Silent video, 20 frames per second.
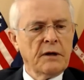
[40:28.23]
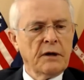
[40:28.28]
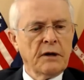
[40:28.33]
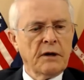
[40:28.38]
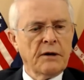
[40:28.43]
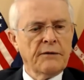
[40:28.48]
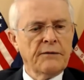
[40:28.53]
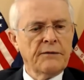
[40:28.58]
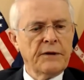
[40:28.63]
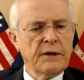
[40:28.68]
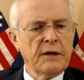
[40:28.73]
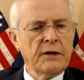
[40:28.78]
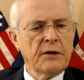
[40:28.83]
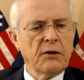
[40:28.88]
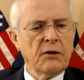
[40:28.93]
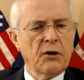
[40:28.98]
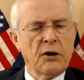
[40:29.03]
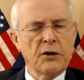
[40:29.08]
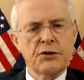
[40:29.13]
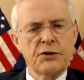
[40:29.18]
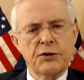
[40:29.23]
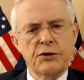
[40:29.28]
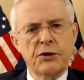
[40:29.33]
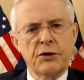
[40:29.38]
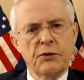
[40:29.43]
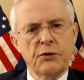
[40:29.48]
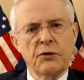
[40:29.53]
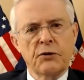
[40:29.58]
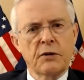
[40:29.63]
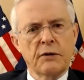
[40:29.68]
of the
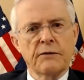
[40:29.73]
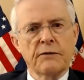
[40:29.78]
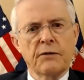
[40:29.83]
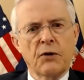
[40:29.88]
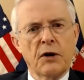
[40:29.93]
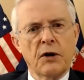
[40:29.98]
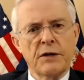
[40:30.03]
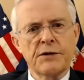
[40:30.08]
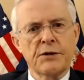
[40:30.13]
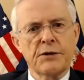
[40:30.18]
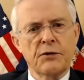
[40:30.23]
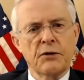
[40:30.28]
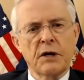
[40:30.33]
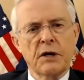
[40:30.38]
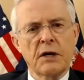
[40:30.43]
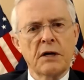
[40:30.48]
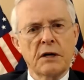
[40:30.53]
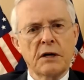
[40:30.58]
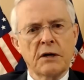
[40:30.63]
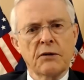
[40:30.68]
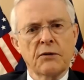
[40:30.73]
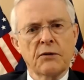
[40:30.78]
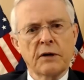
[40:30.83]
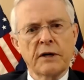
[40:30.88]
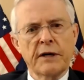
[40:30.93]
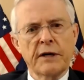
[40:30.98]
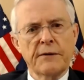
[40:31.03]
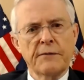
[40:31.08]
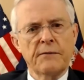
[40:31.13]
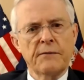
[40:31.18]
Archduke of
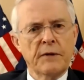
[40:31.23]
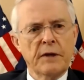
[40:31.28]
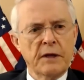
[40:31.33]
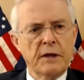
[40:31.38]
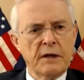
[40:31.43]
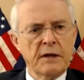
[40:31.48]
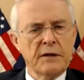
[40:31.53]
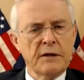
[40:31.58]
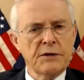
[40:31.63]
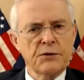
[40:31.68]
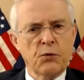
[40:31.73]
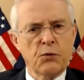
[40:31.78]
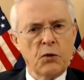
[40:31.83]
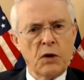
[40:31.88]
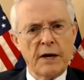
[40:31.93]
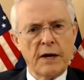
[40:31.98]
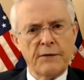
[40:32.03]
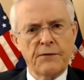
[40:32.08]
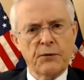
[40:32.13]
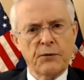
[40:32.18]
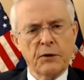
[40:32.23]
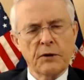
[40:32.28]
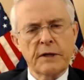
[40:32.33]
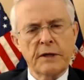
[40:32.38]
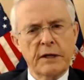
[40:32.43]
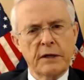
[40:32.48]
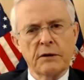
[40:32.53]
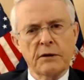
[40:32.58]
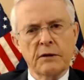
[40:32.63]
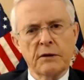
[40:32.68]
Austria-Hungary. He and his wife were
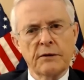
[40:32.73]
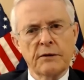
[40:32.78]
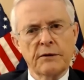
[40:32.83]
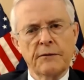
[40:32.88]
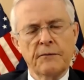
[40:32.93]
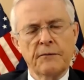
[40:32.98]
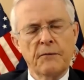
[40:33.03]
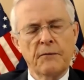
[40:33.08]
killed.